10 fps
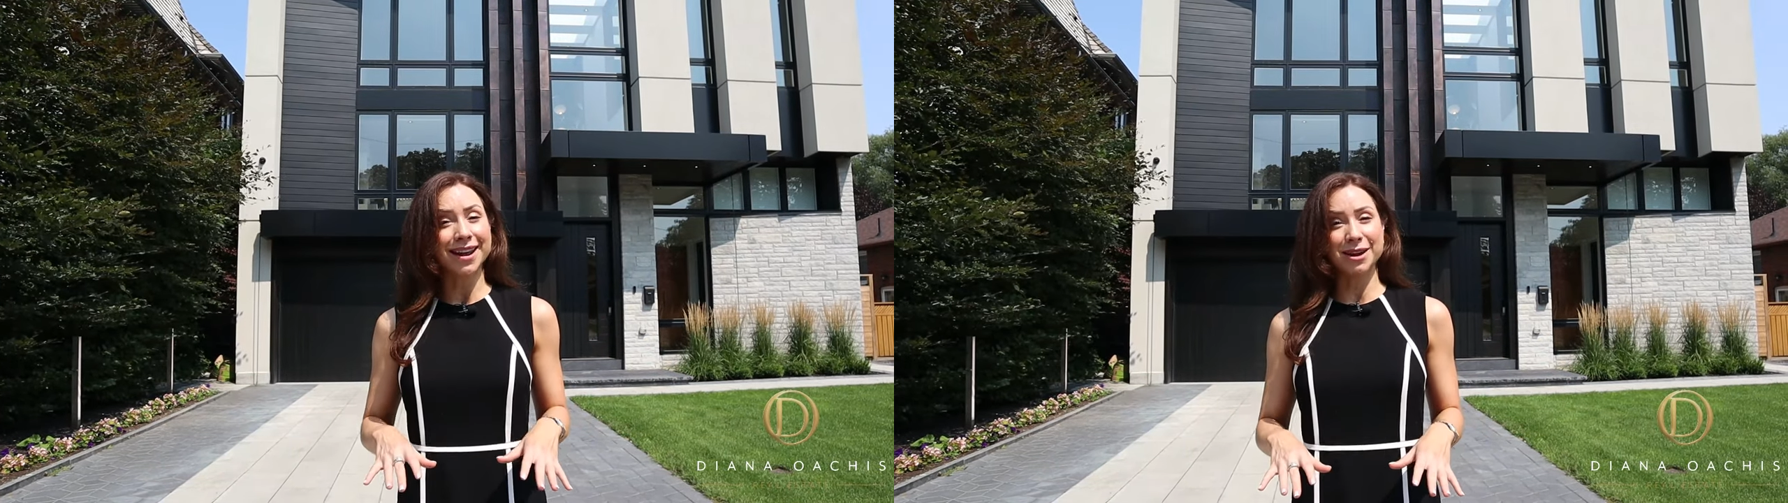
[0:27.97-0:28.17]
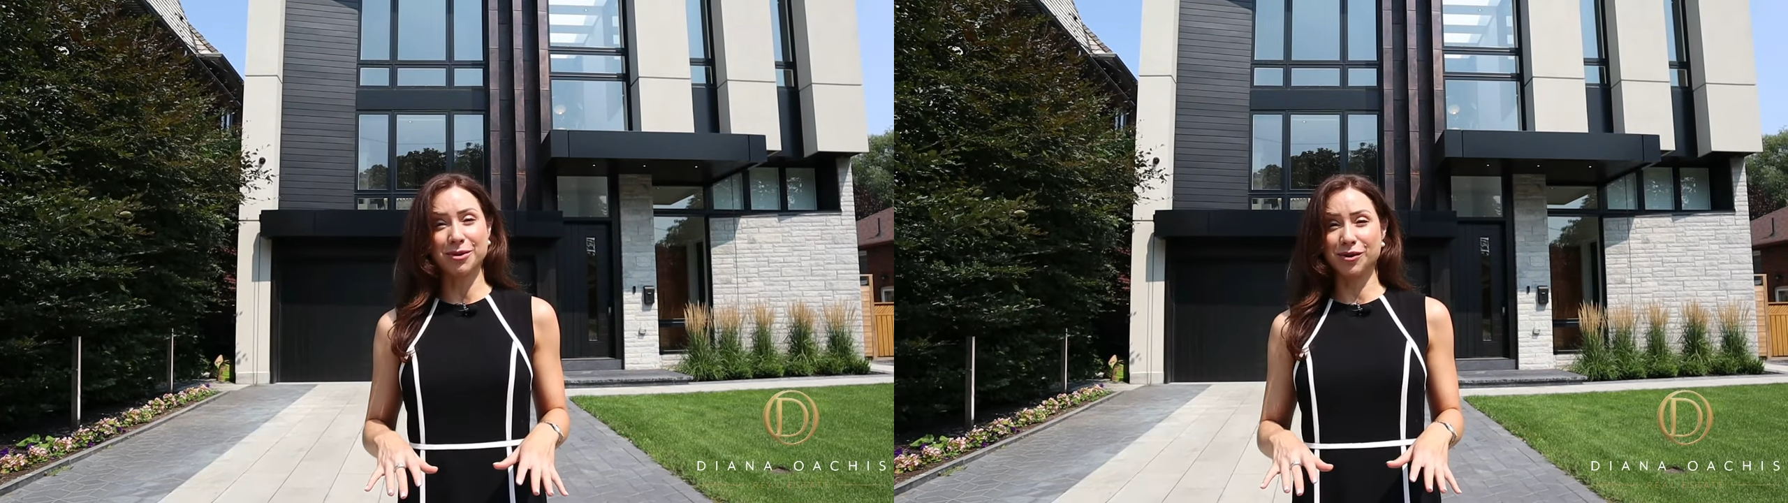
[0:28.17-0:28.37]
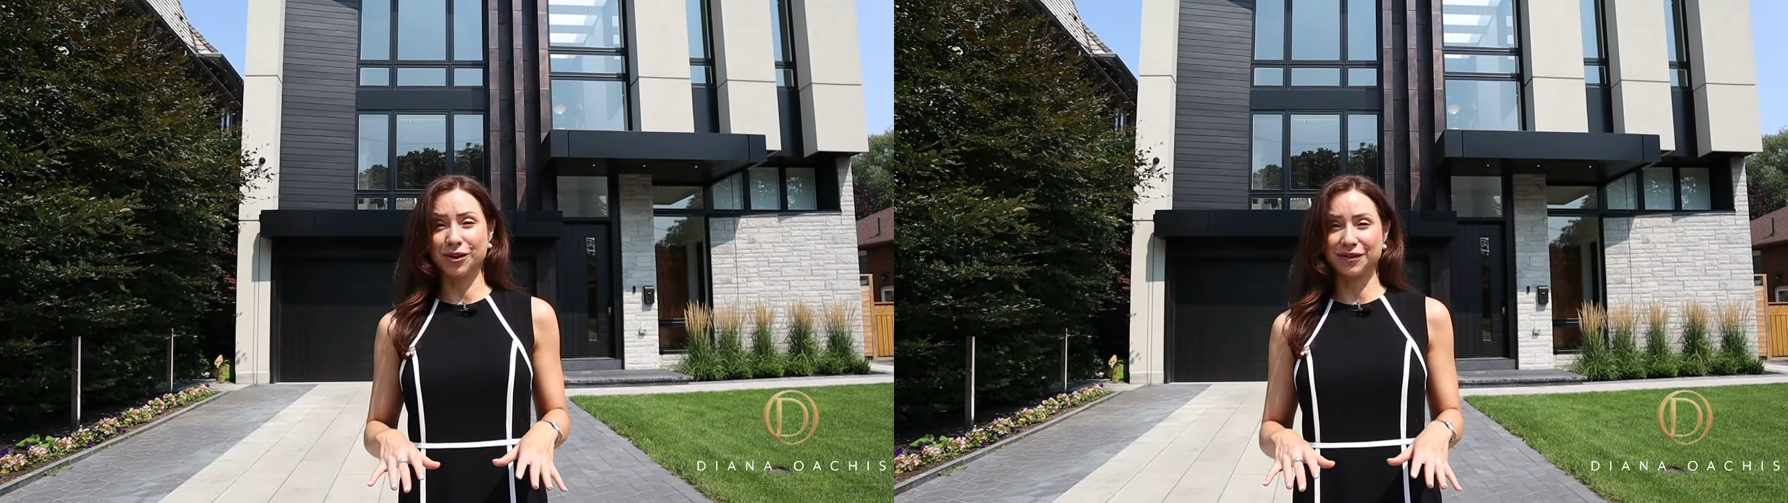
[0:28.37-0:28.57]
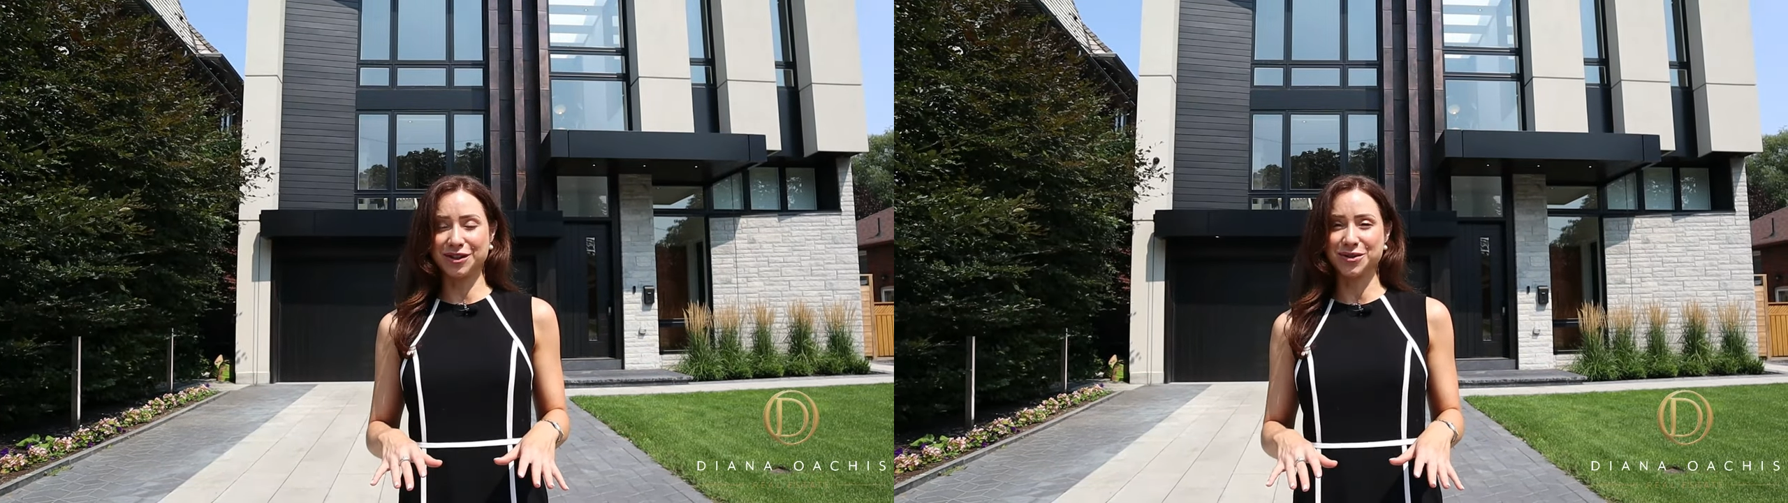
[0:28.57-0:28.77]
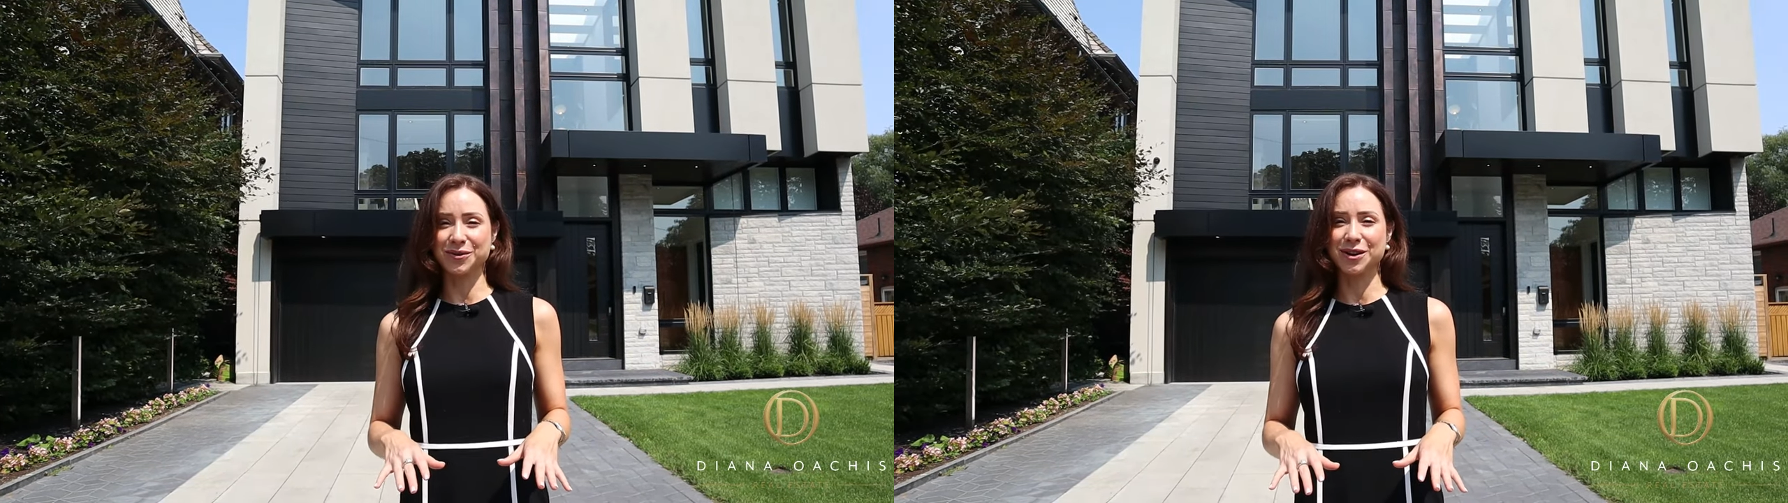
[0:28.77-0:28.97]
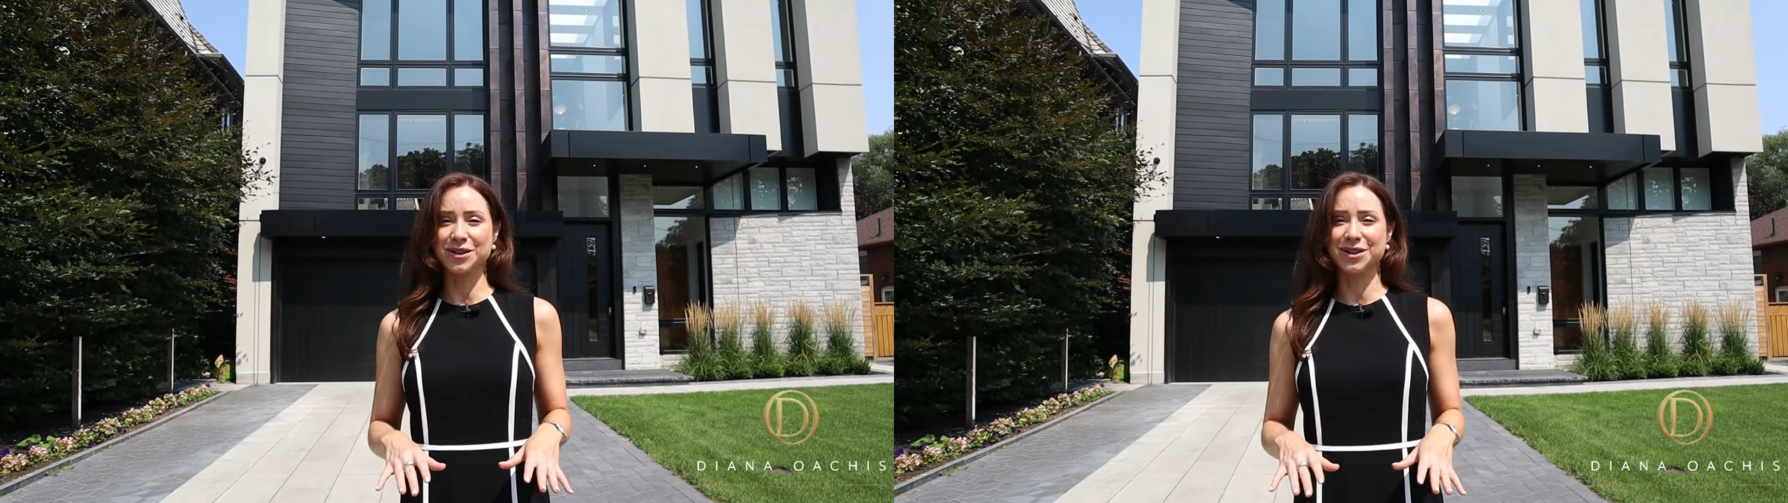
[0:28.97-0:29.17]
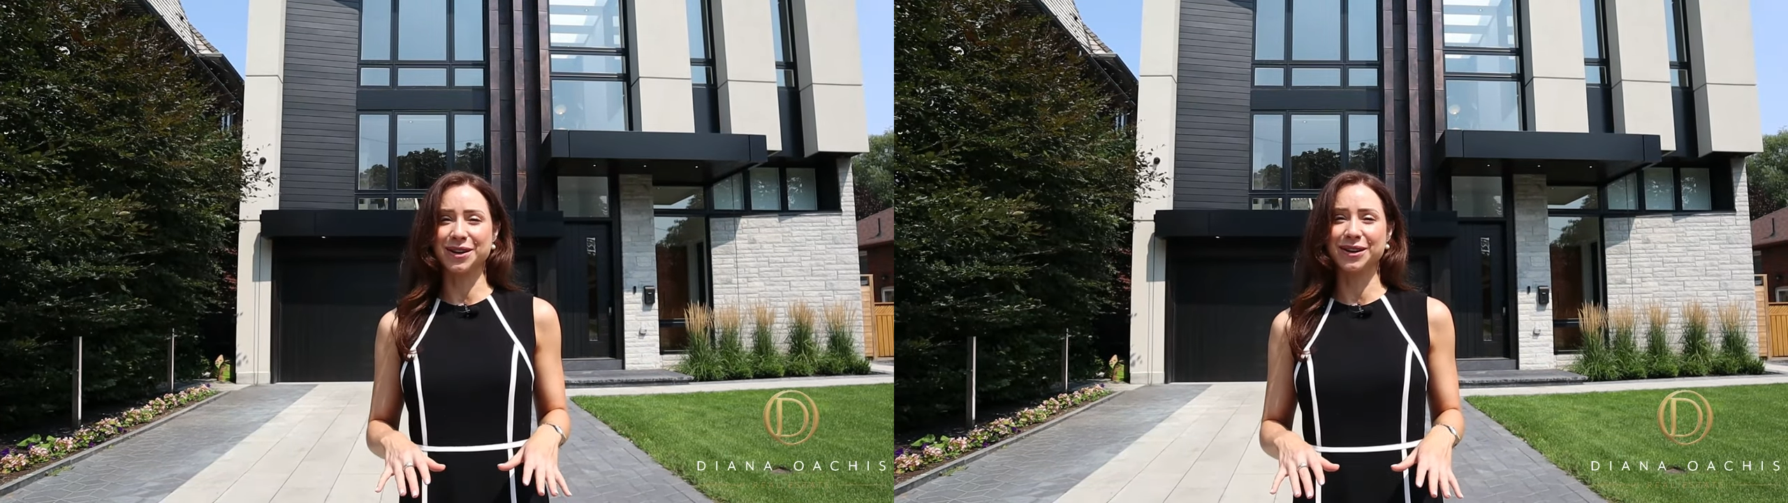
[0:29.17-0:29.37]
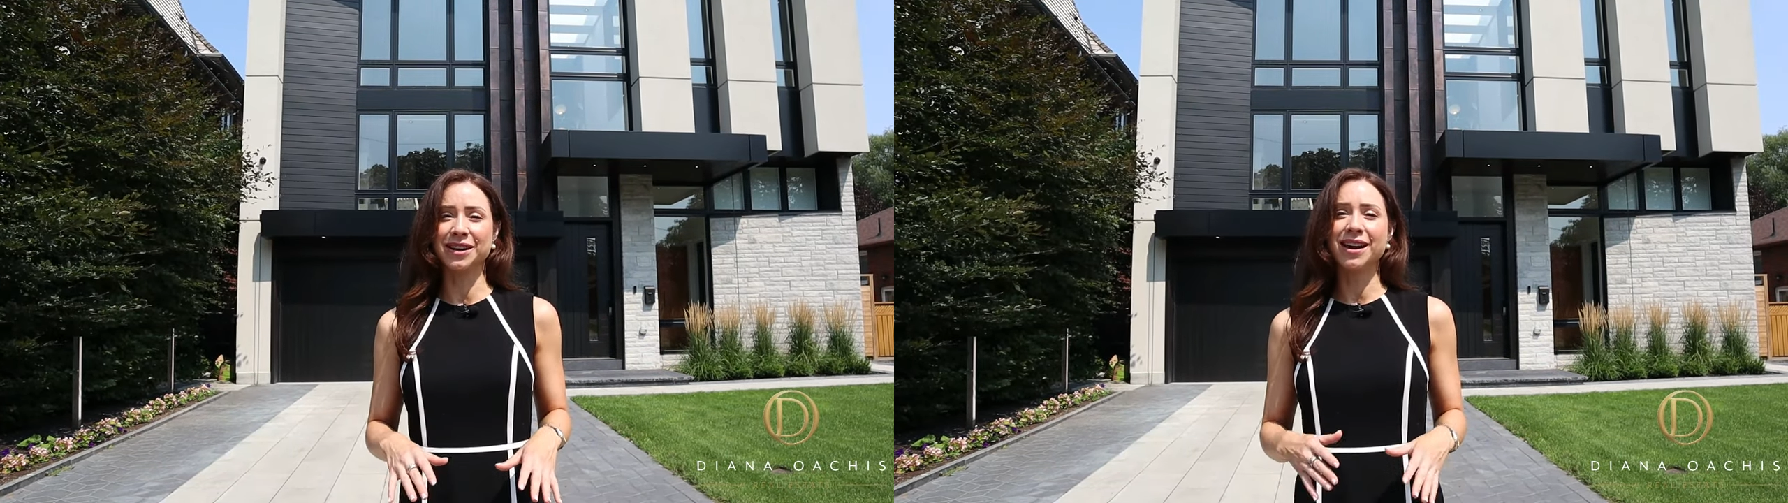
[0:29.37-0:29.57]
neighbourhood of
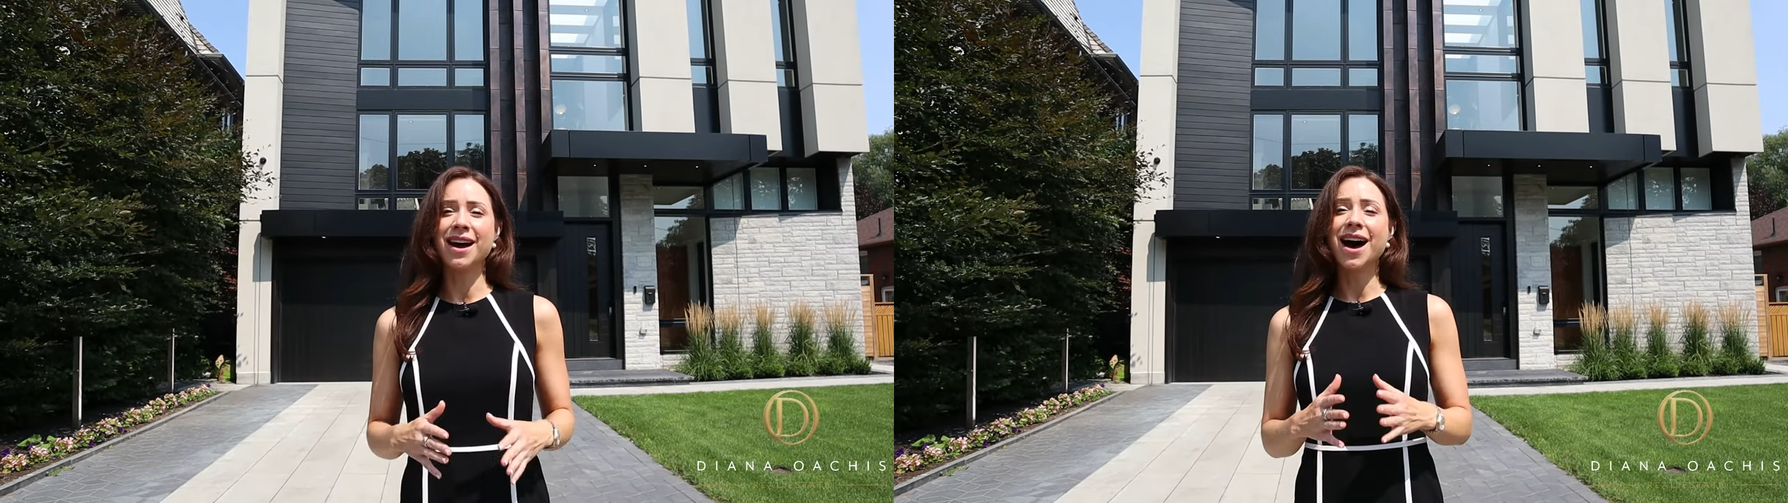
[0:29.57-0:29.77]
Toronto.